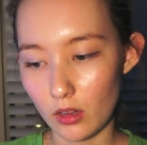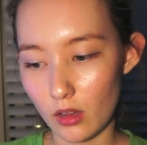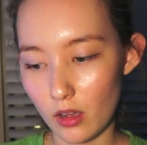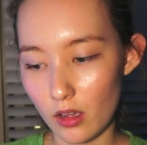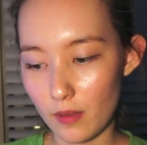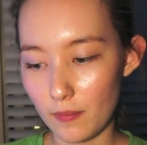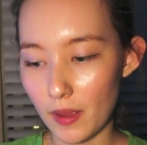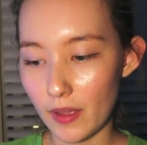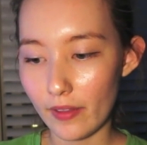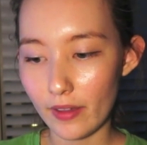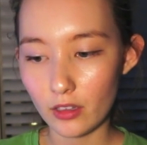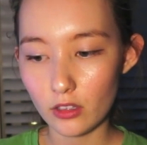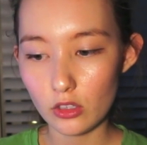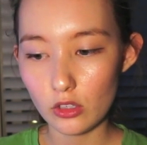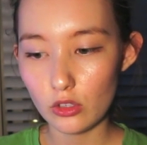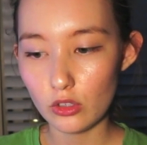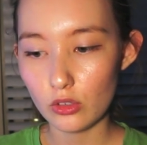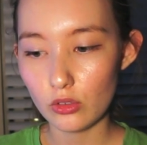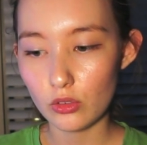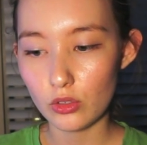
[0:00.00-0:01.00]
I like to
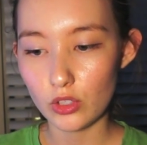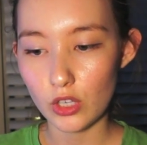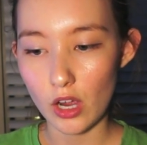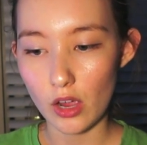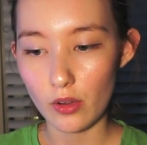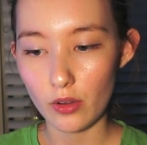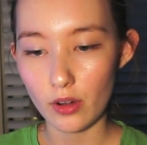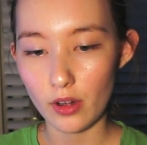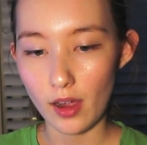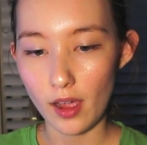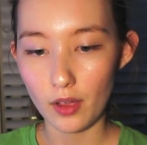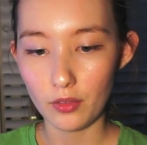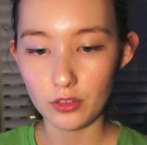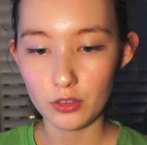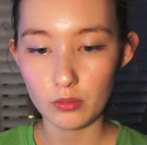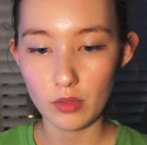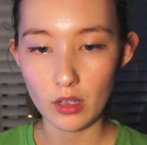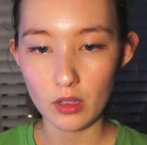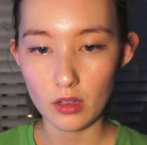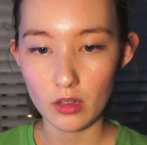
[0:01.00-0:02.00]
do a shower after
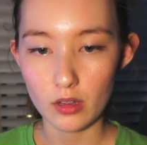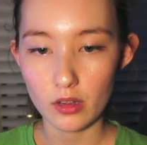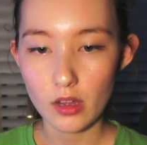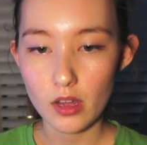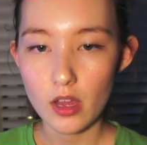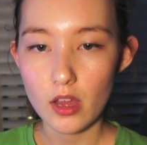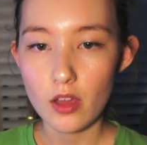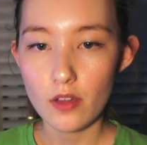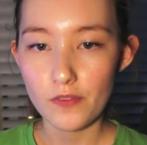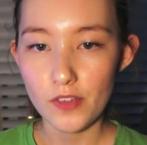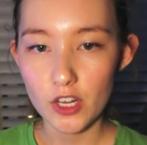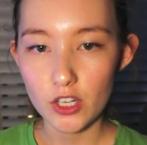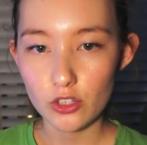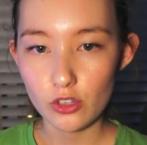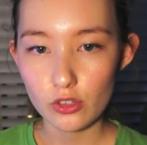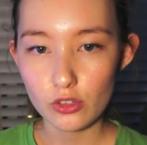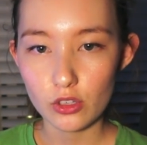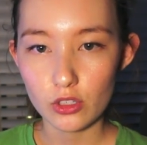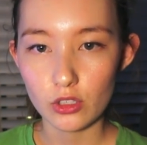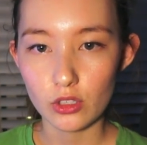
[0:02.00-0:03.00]
my
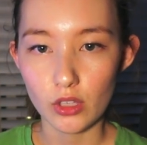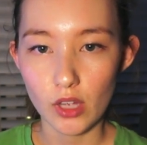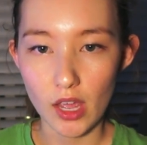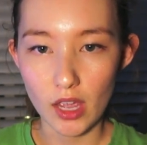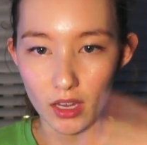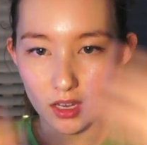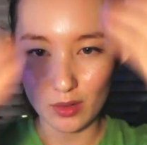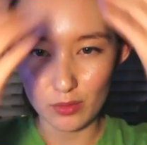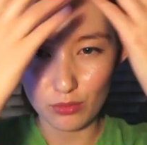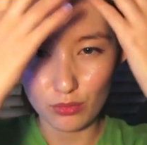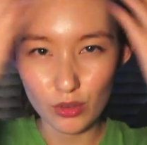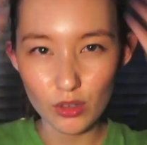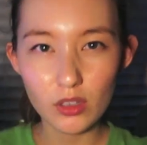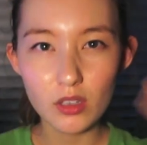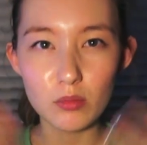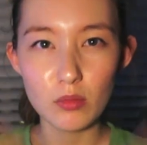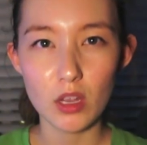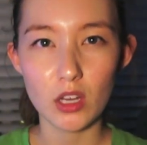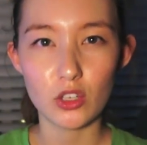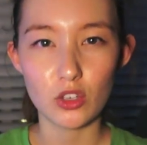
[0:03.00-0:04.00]
facial just so that I can really
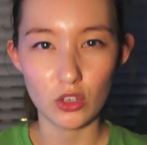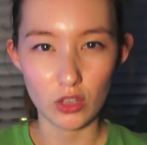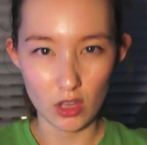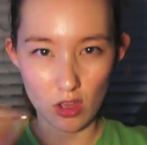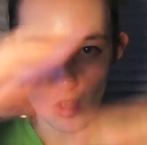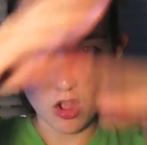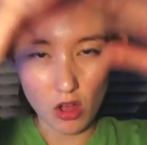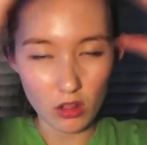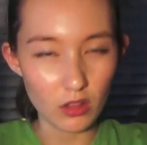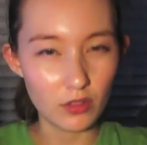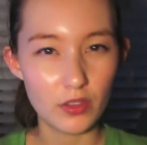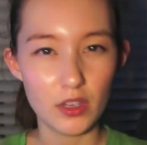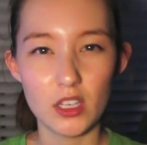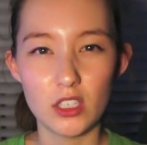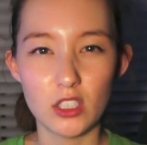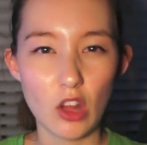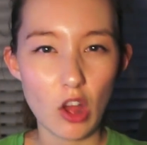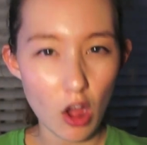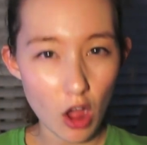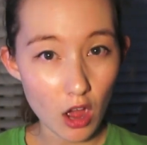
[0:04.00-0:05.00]
make sure that all of it
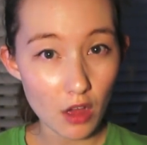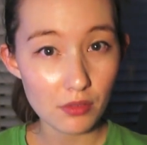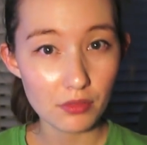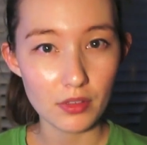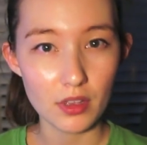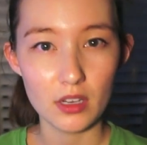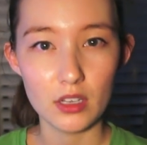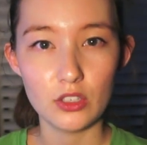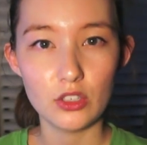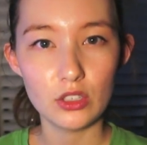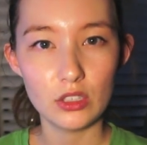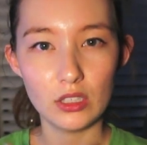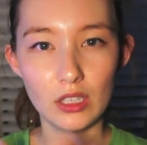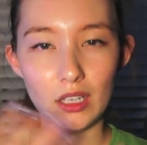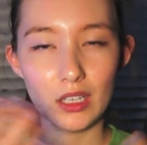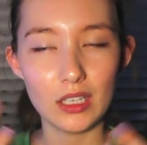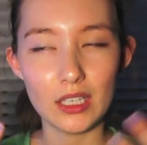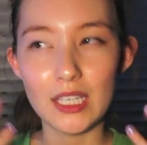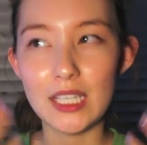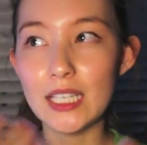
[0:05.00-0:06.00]
is off, and it's just
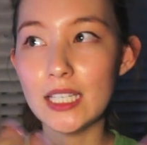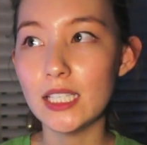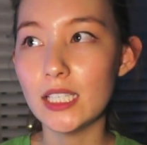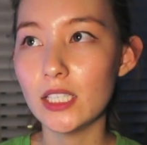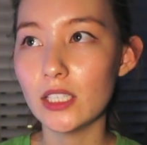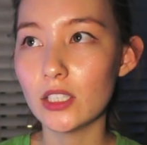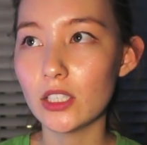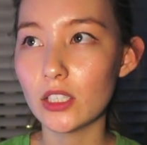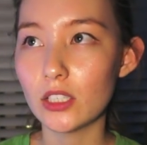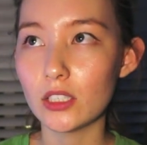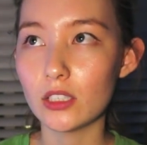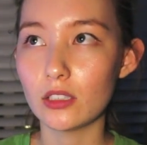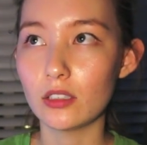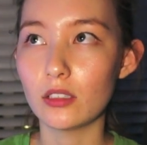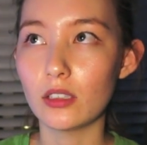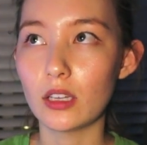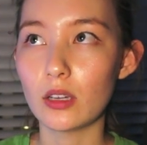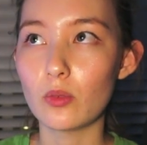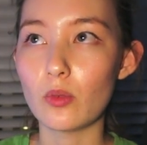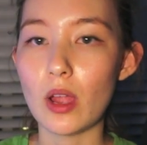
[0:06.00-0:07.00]
like easier to
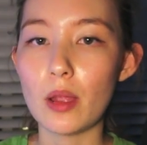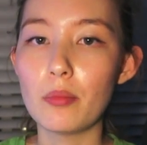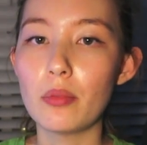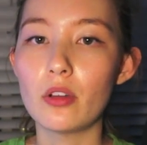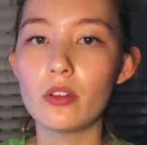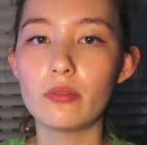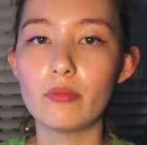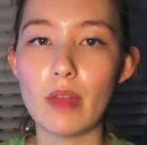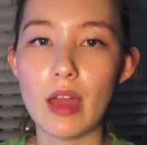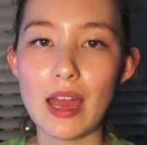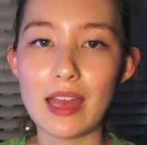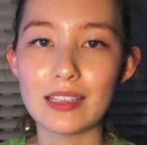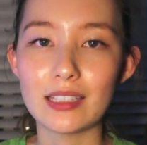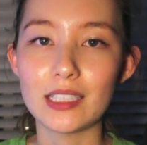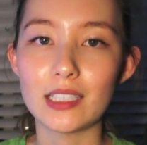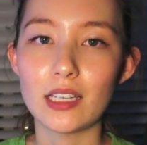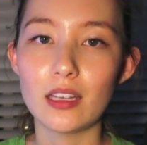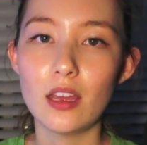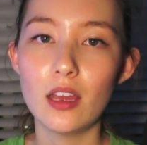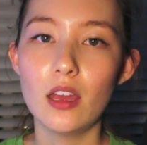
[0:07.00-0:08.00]
like wipe off
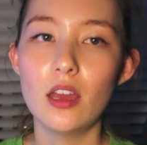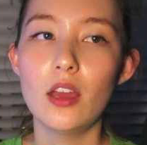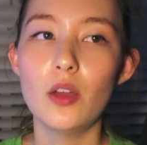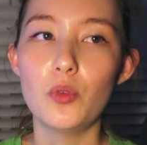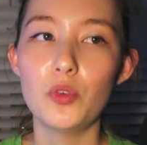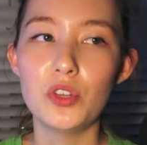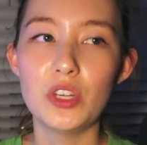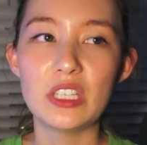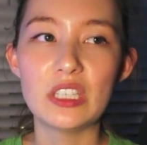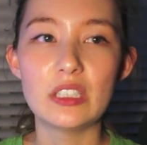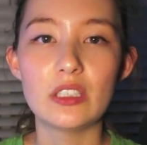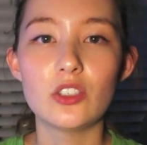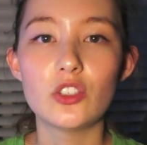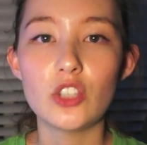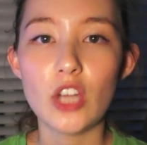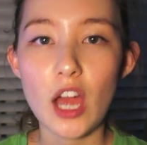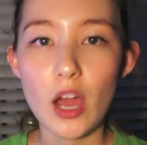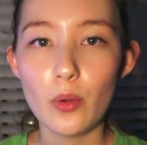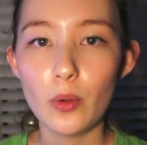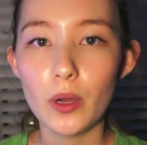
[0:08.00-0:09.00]
masks when it's in the
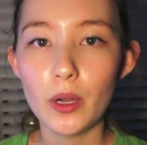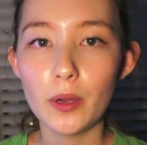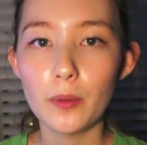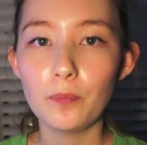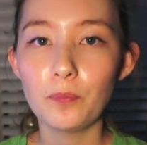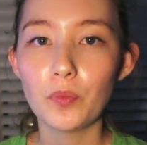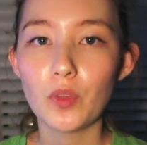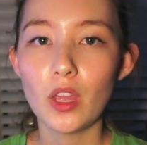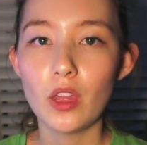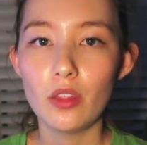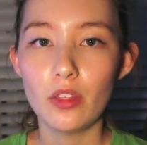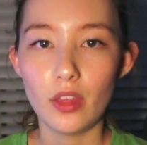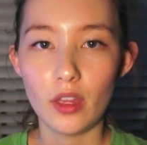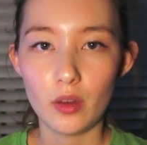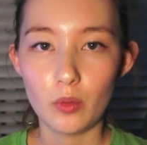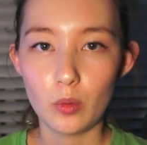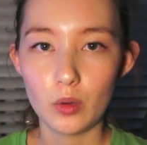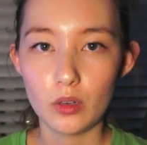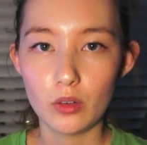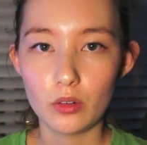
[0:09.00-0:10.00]
shower
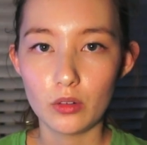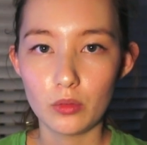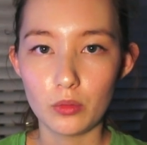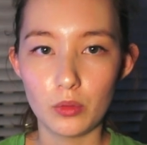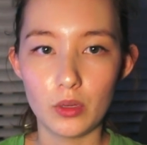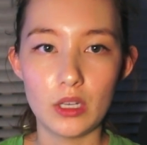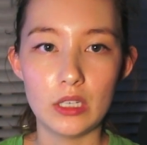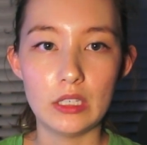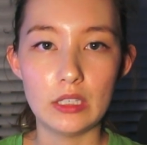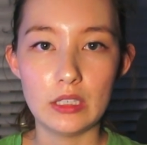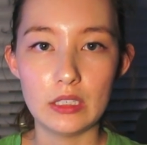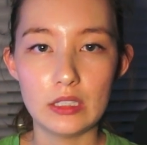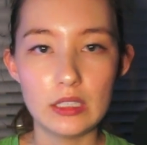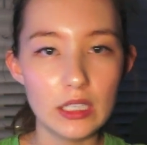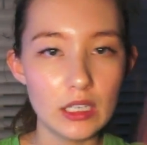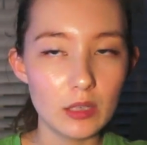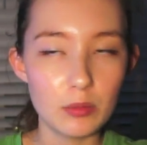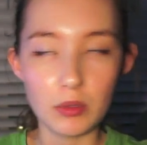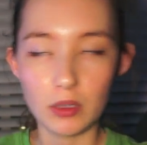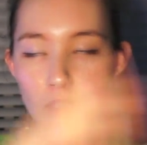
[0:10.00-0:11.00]
than when it's in the
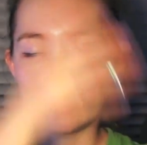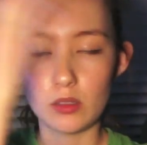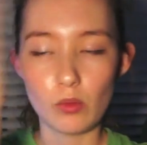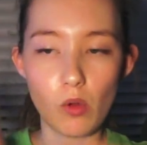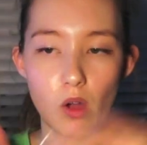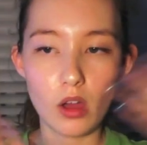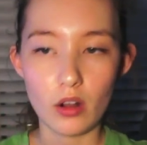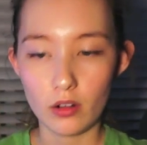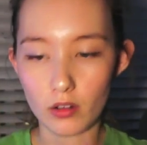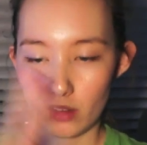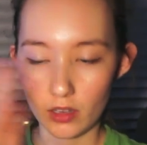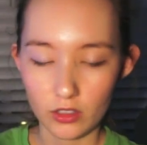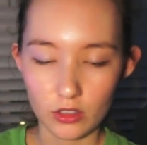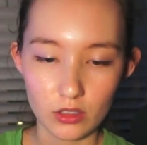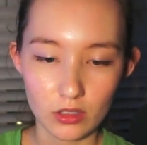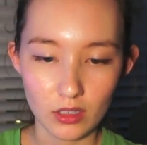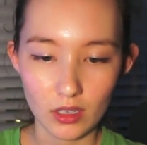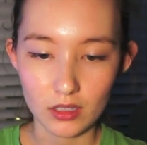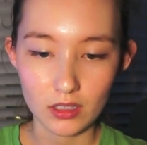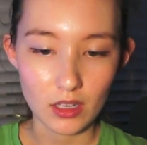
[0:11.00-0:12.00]
sink because the water like
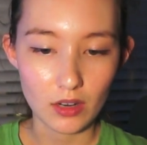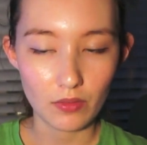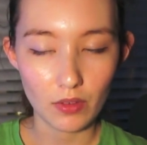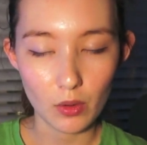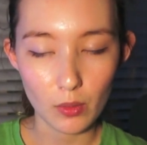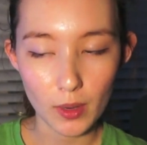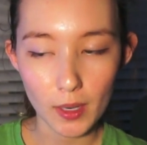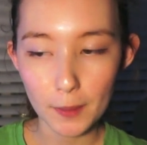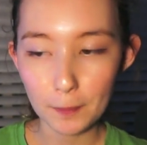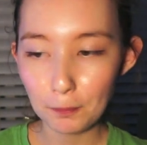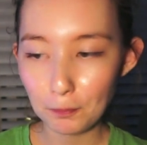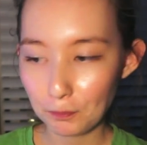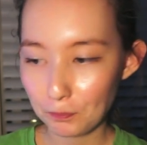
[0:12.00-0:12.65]
just gets everywhere.